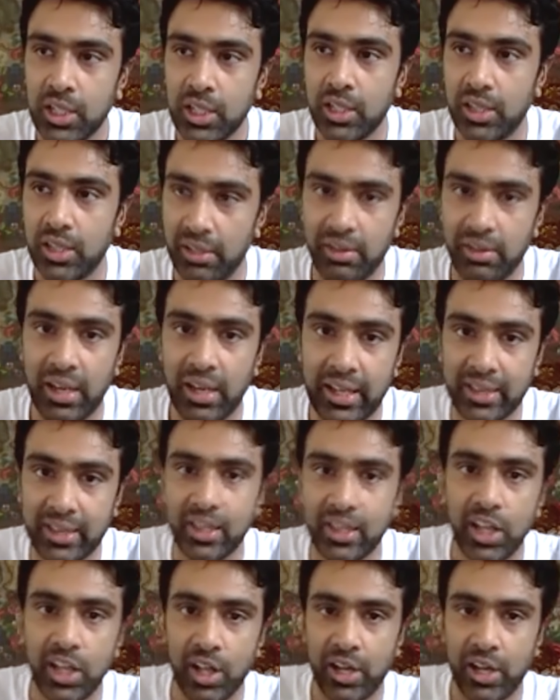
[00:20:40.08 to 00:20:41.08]
they were like
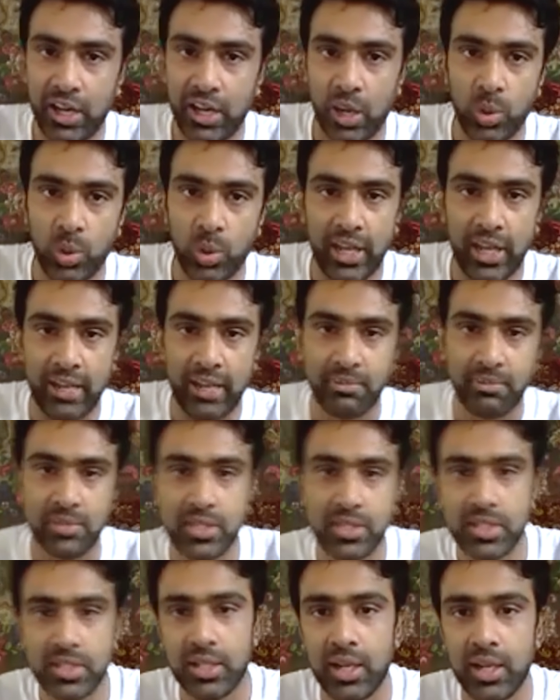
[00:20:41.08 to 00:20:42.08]
renowned
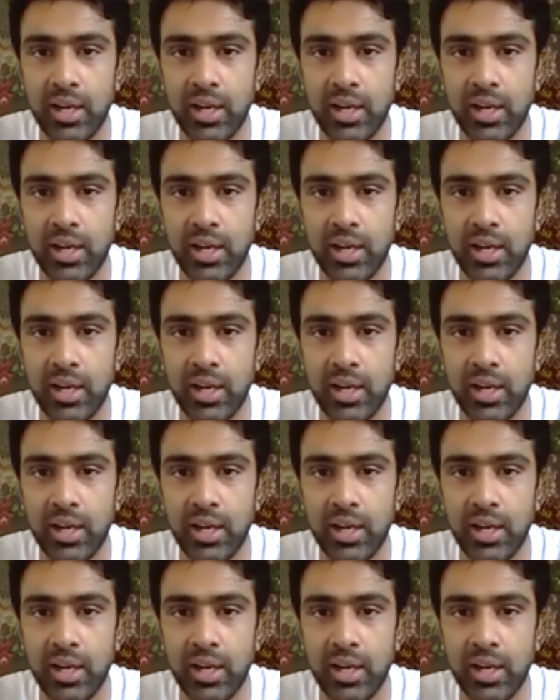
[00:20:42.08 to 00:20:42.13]
names.